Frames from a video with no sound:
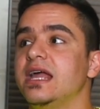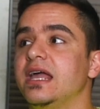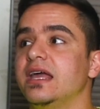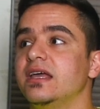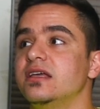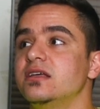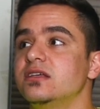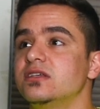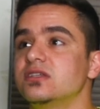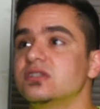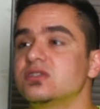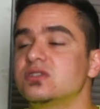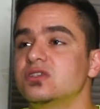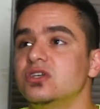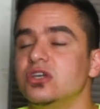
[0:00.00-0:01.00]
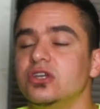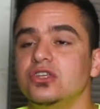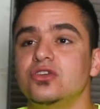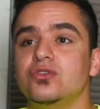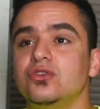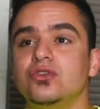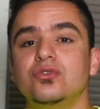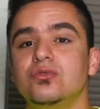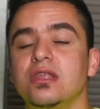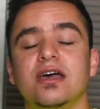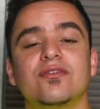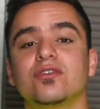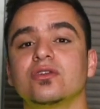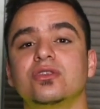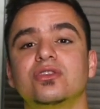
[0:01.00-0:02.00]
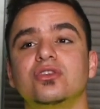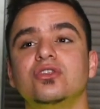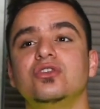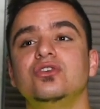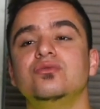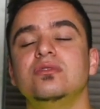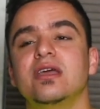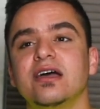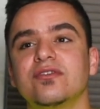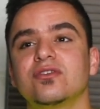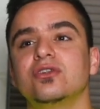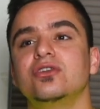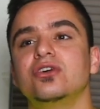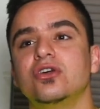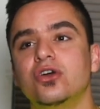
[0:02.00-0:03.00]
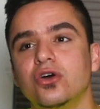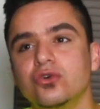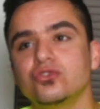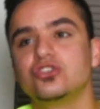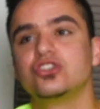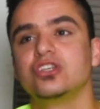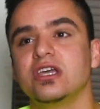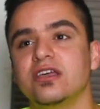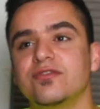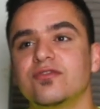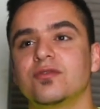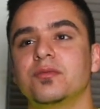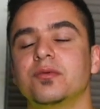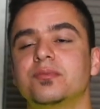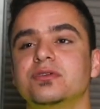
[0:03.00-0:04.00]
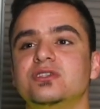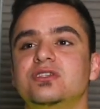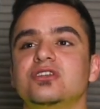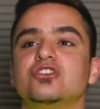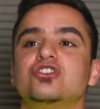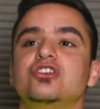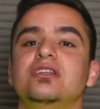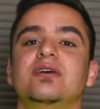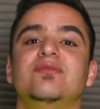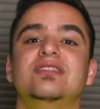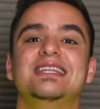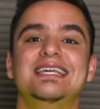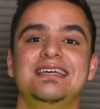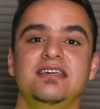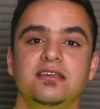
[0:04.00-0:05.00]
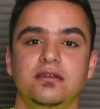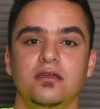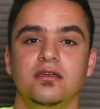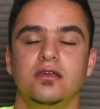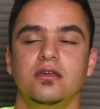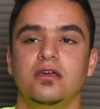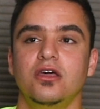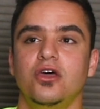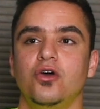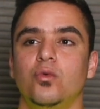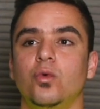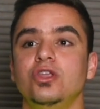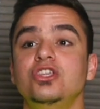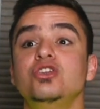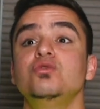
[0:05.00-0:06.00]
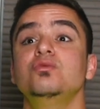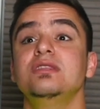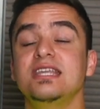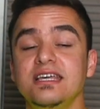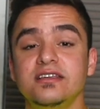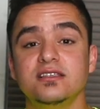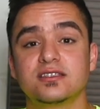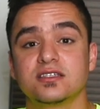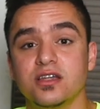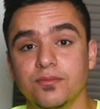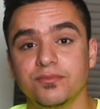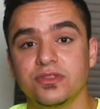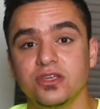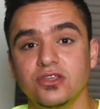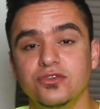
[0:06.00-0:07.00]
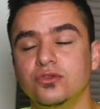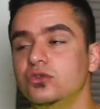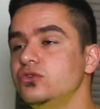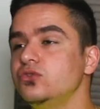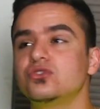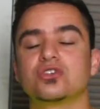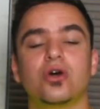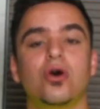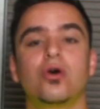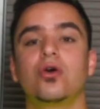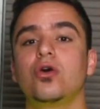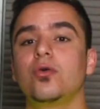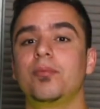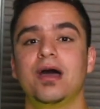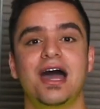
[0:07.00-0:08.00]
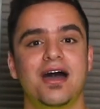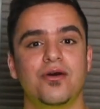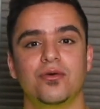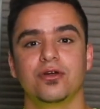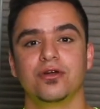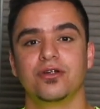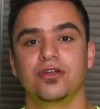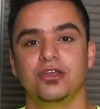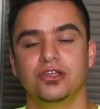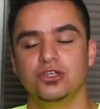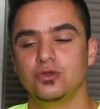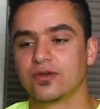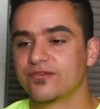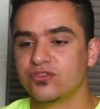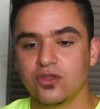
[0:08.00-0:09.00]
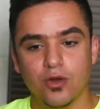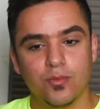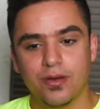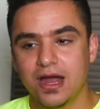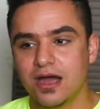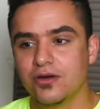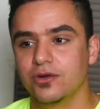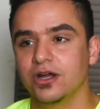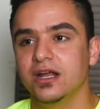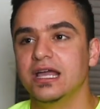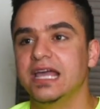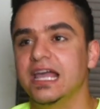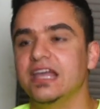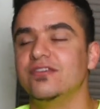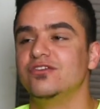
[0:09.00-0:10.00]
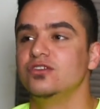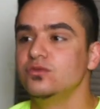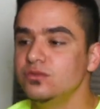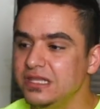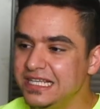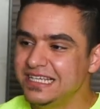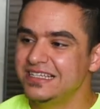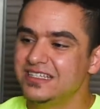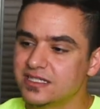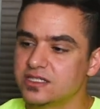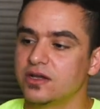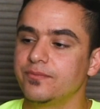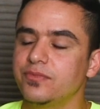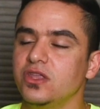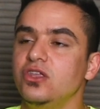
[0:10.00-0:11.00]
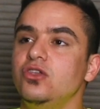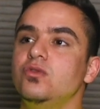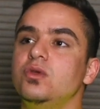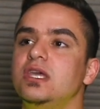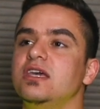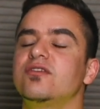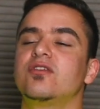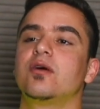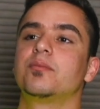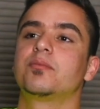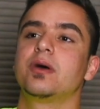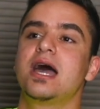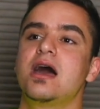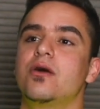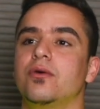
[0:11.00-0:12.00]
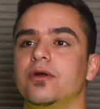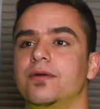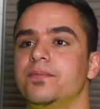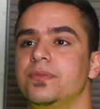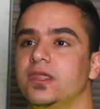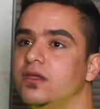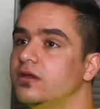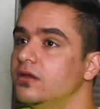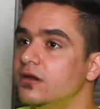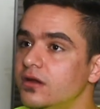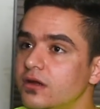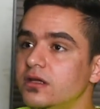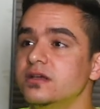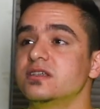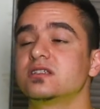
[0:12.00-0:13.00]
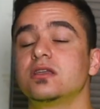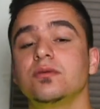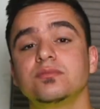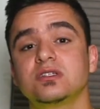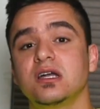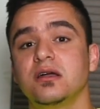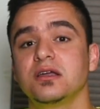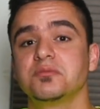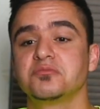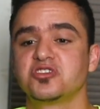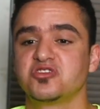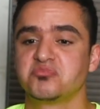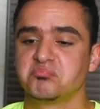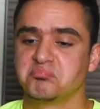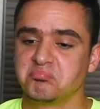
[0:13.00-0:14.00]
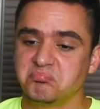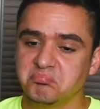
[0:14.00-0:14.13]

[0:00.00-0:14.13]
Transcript: is you never negotiate from a position of need. When you need something, you lose all power. You have no power. If you need something, you give up power. Sometimes